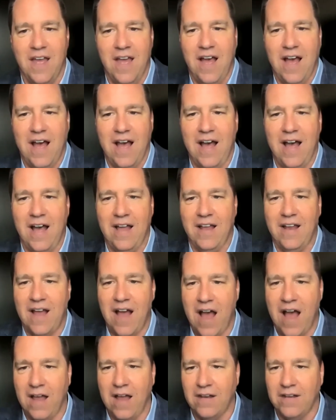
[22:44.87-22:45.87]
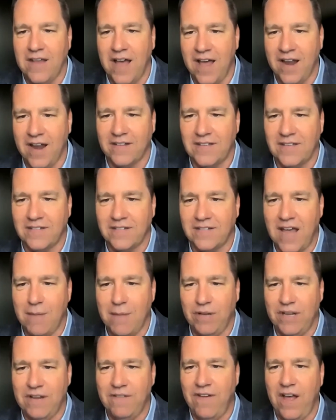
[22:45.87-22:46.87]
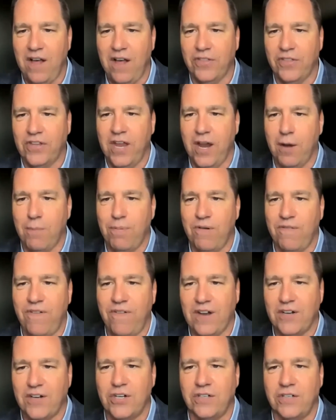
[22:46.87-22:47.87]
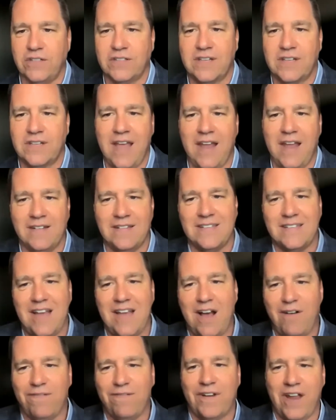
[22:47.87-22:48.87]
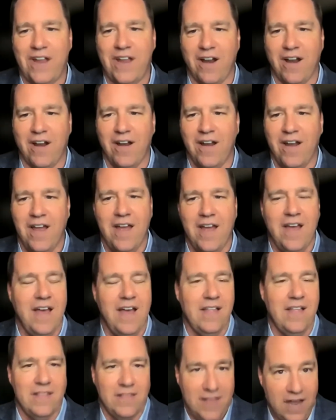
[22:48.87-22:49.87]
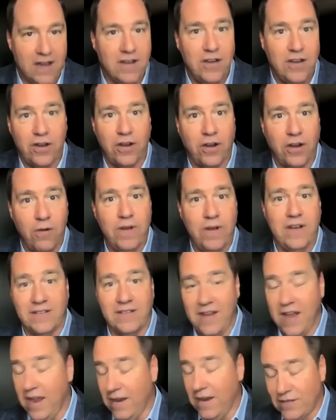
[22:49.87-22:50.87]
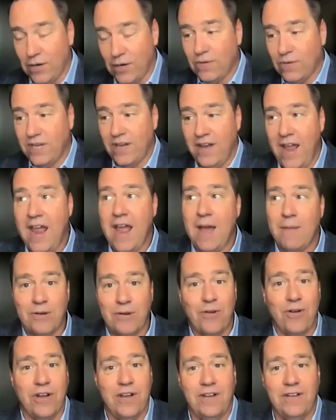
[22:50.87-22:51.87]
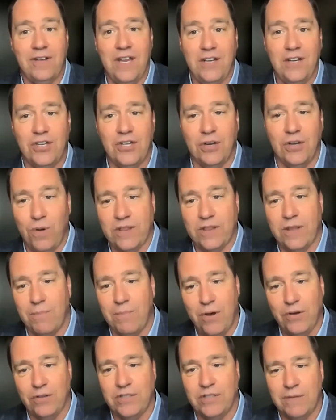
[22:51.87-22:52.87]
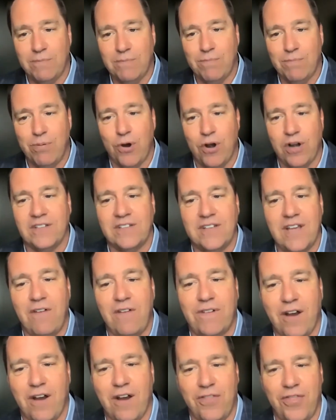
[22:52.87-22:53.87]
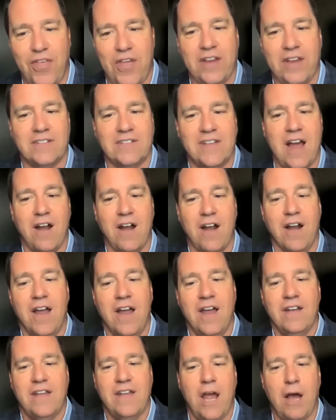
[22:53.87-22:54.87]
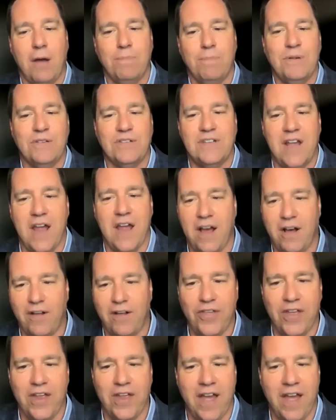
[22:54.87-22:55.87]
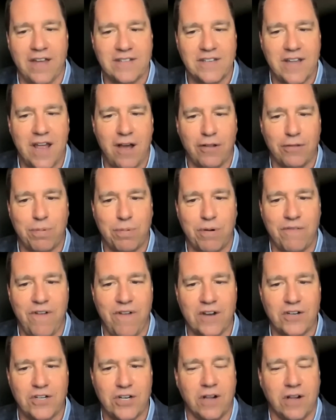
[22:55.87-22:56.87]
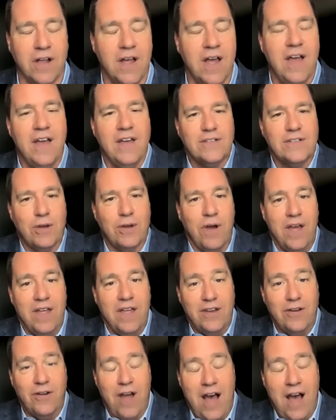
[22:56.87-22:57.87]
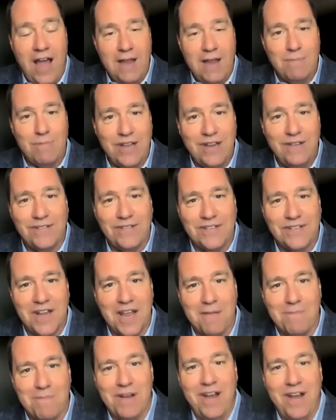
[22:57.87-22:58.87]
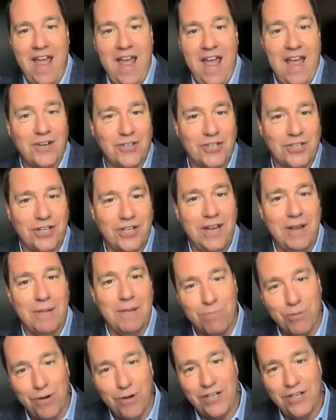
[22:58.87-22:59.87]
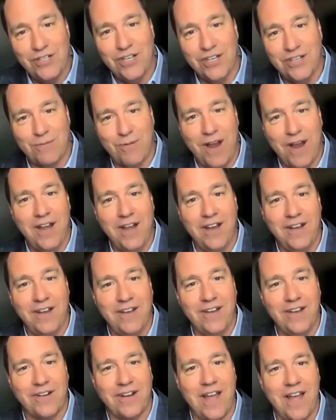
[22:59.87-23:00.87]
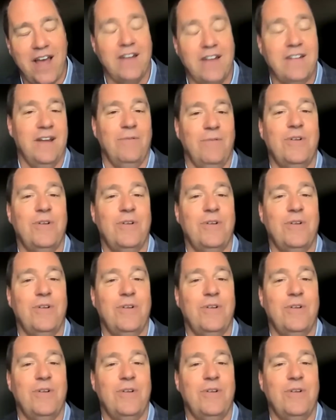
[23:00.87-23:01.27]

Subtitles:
Donna says, I believe healthcare professionals can self-care. Then you can go in and say, and so today I'm going to teach you what the most important self-care things are to help you stay healthy as a health professional. So your I believe statement actually bridges right into your content,